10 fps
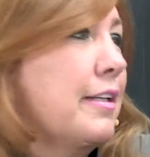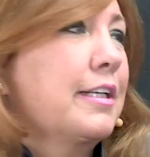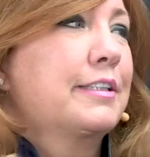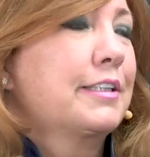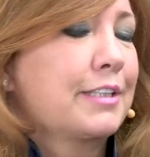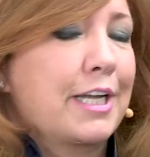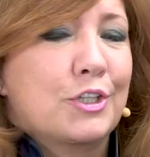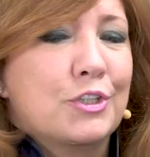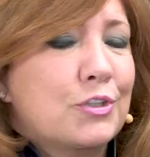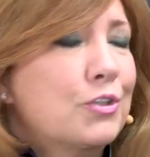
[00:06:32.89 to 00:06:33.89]
This is
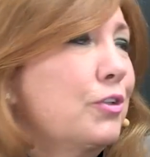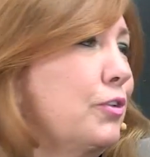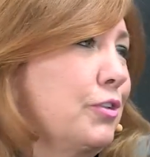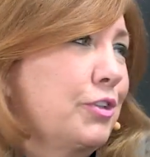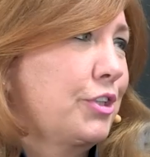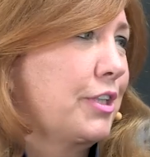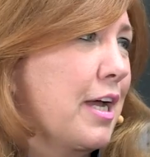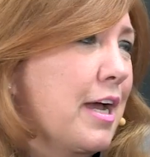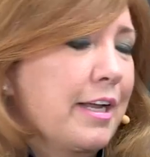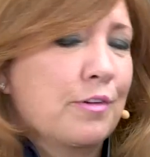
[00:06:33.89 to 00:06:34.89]
a huge
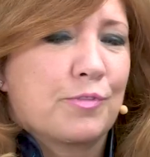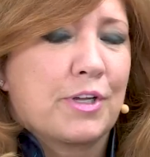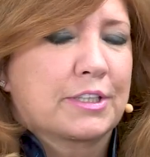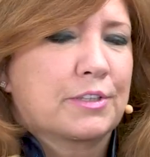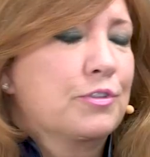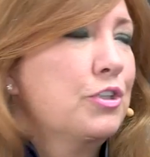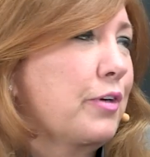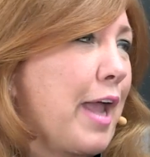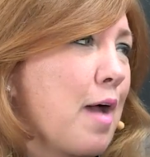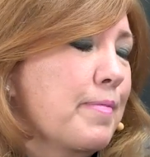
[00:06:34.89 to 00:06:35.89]
influx of
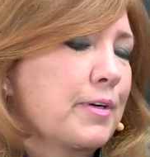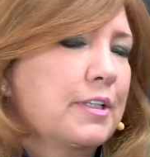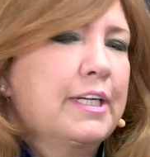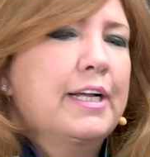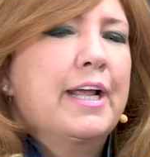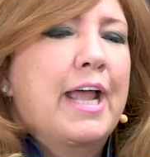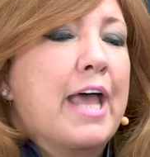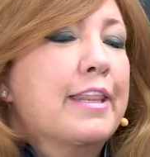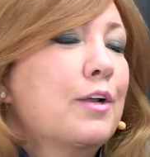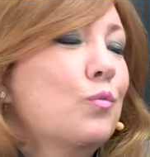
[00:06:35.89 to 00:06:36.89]
new capital.
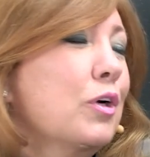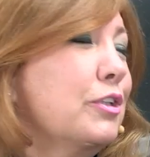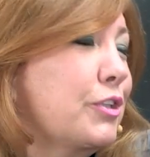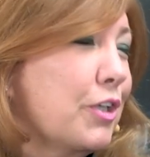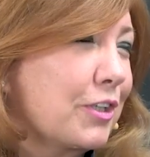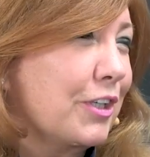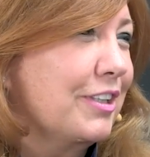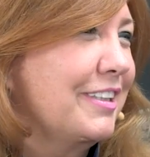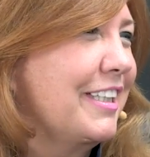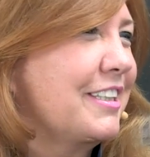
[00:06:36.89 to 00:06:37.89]
And then one
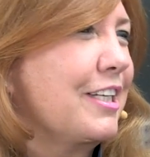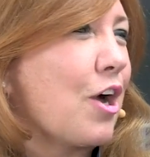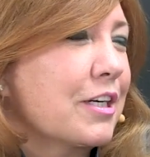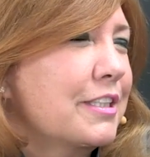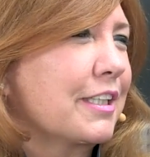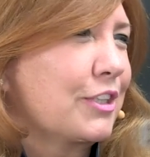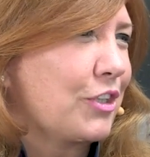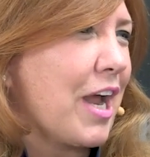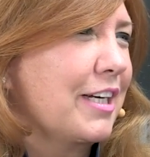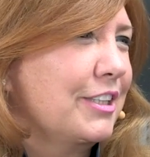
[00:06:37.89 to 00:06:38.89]
circle is the Arctic
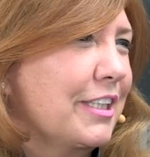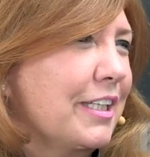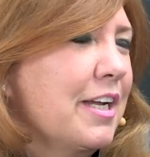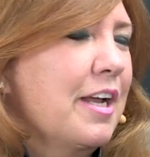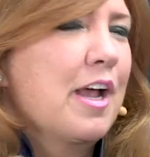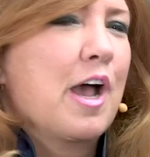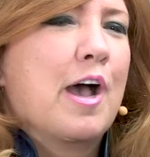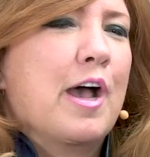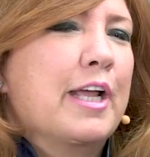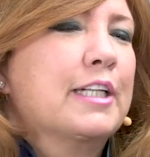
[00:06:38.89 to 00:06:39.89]
strategy.
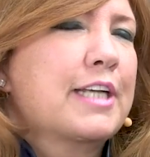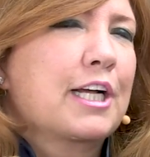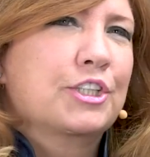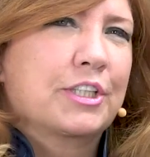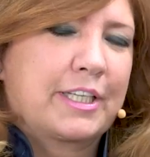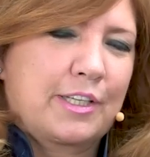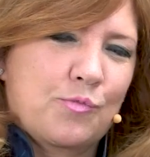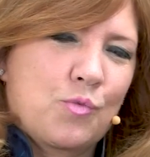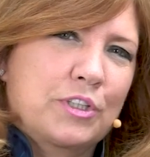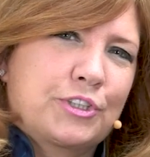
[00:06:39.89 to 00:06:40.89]
It's actually,
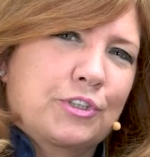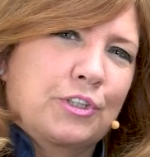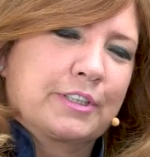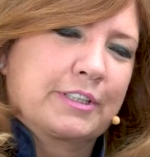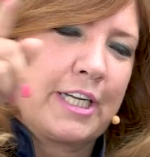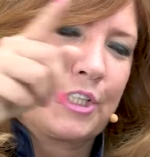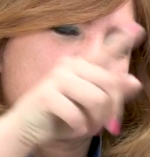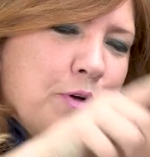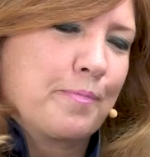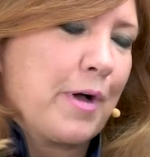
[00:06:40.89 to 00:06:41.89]
one circle
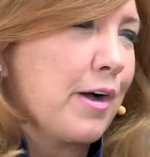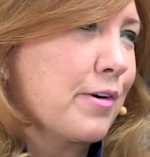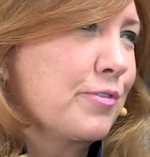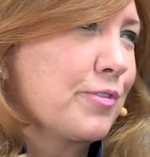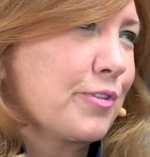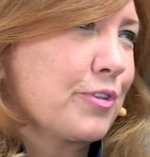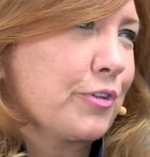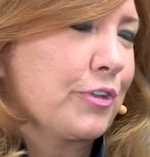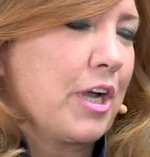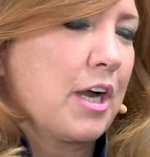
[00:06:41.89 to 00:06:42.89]
takes you above
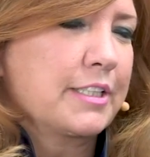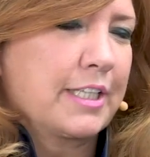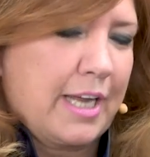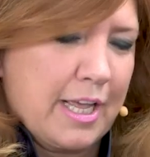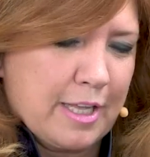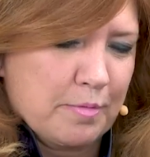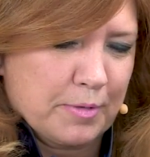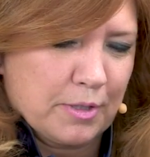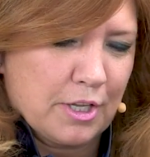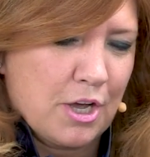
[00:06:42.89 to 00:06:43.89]
through the Arctic and
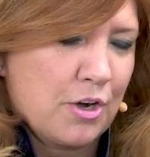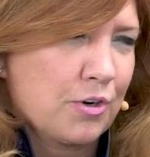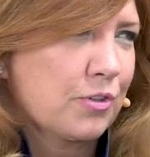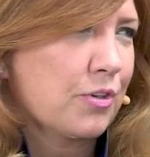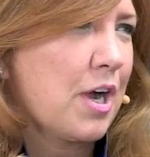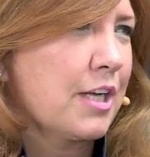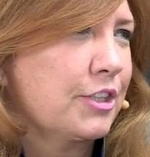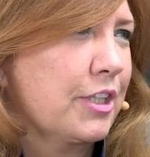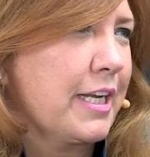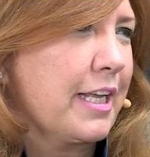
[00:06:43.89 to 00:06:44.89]
then below
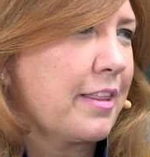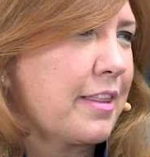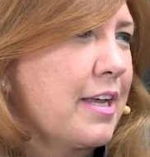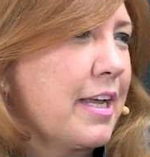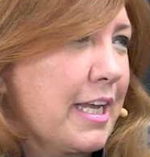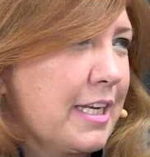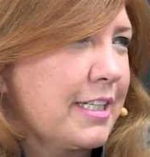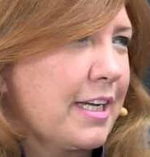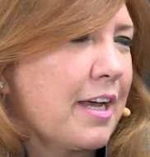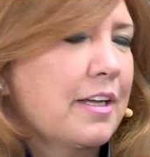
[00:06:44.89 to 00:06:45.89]
underneath
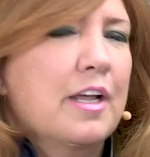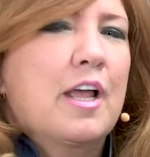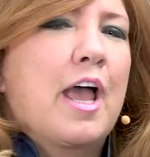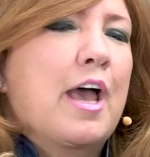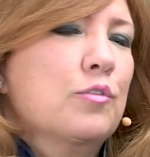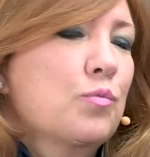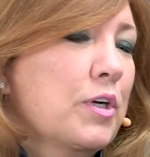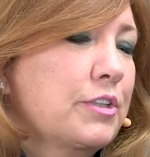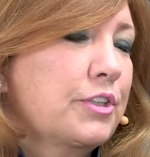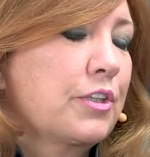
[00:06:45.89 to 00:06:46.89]
India. And
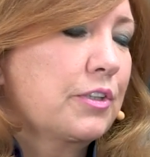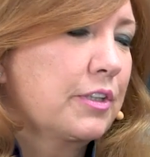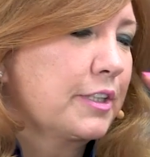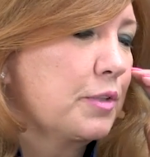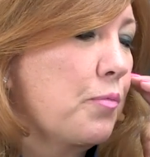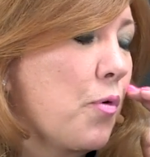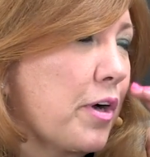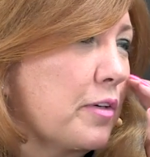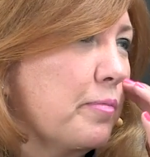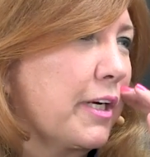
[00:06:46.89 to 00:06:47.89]
one circle is
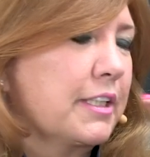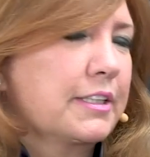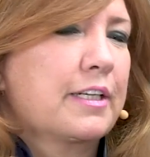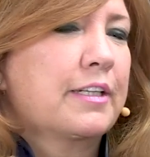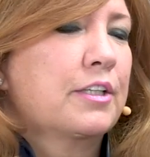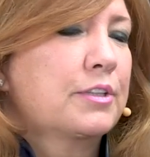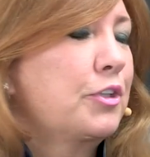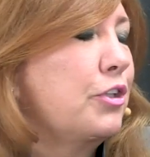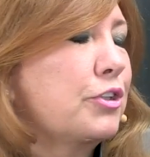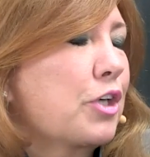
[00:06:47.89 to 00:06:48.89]
important because there's
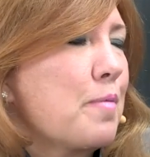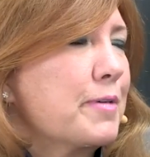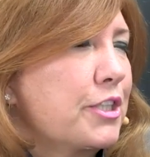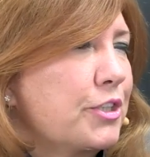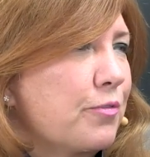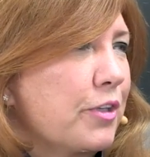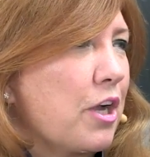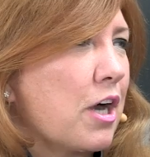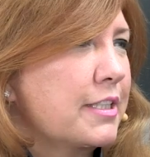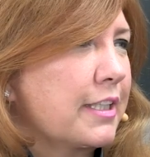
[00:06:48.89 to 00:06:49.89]
a huge competition for
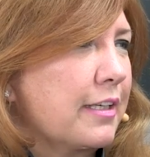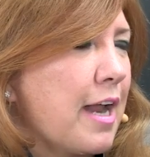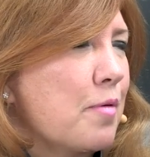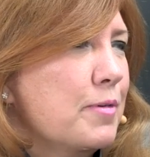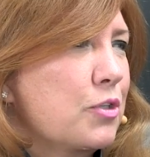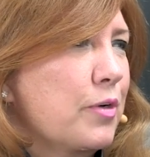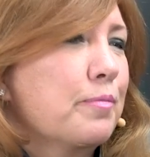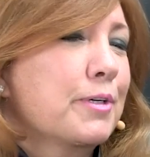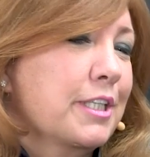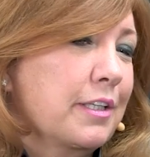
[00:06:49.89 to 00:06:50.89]
the Arctic now
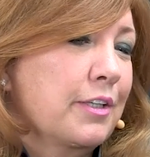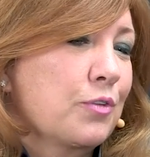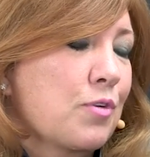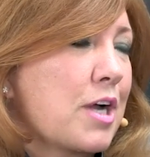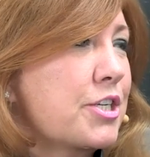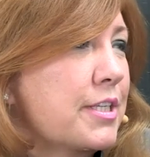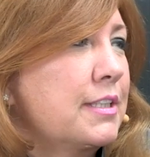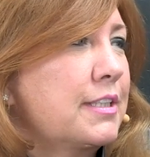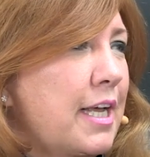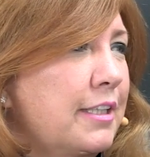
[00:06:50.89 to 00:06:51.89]
between particularly the
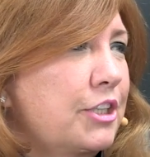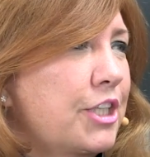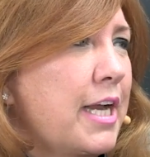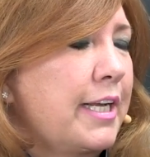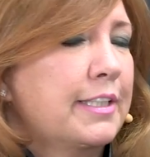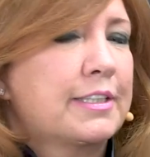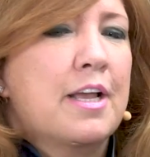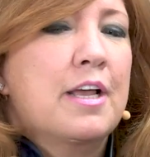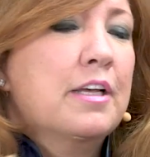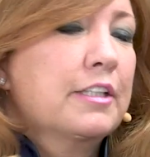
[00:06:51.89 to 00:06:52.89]
Russians and the Chinese.
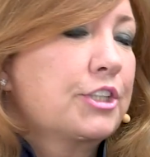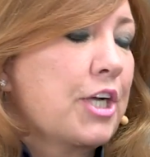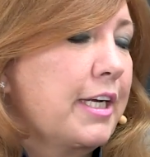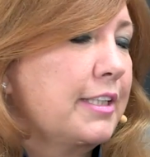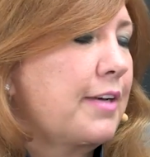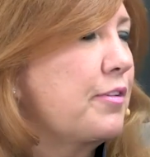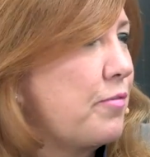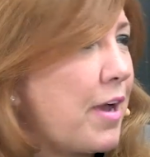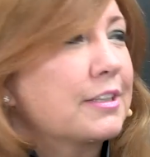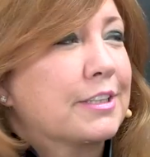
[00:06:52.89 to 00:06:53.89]
The Chinese have
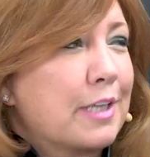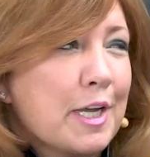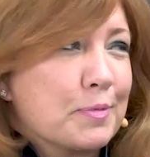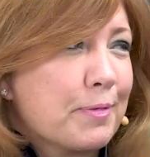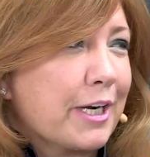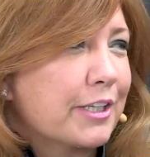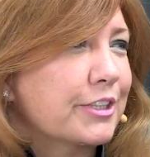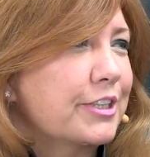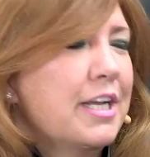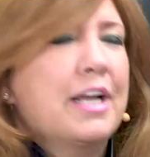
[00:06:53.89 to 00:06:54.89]
the fastest
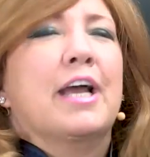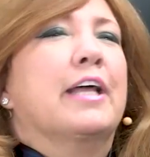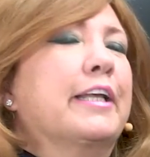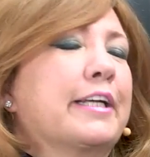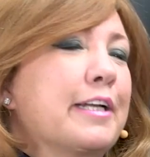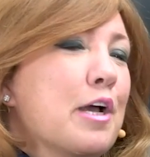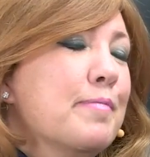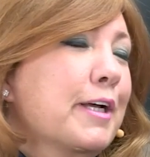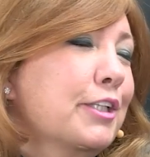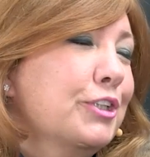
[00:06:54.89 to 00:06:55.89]
icebreakers, and they can now
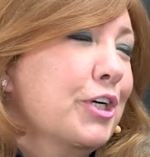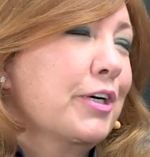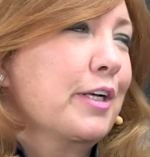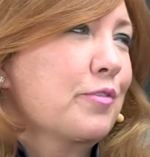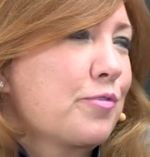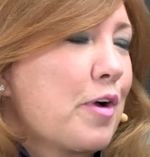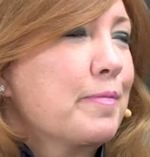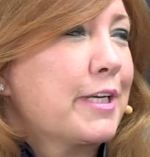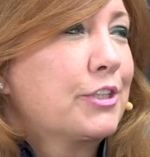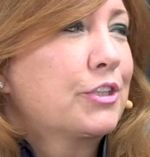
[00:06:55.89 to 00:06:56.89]
make the journey
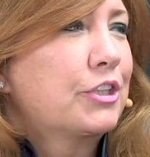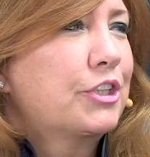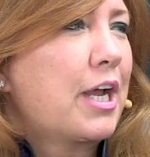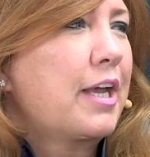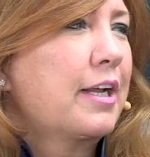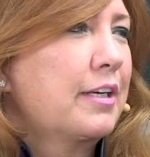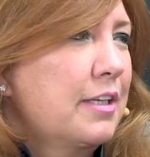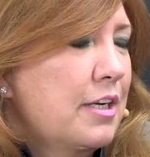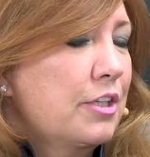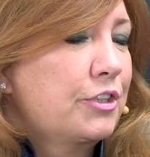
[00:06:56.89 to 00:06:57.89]
from Eastern China
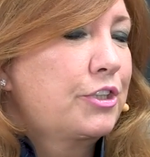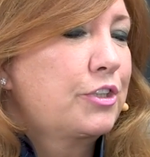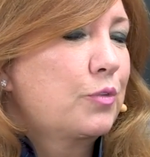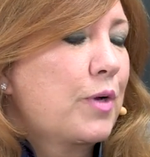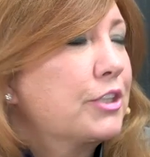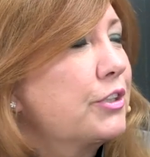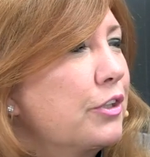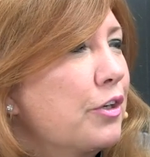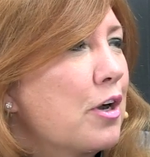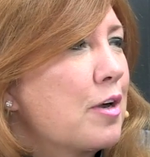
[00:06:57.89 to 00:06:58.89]
to
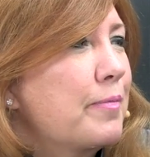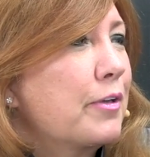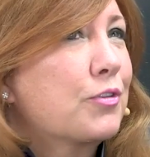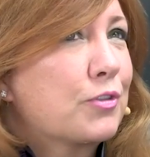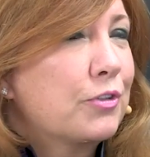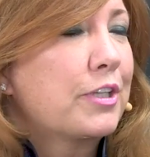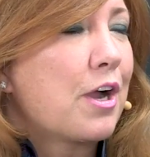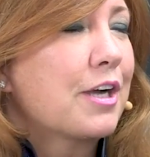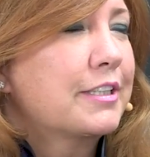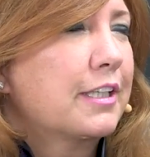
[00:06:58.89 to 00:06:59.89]
Western Europe through
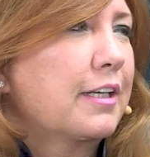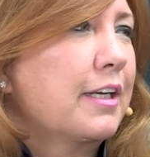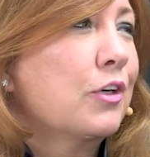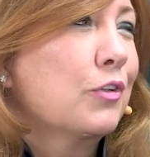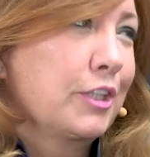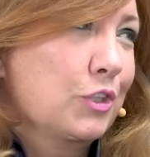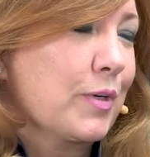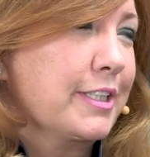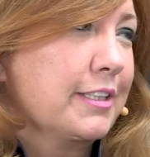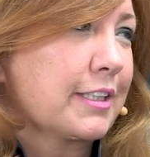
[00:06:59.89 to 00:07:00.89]
the Arctic in only
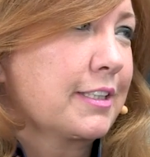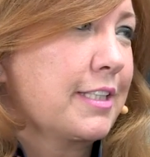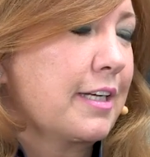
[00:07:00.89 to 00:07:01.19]
26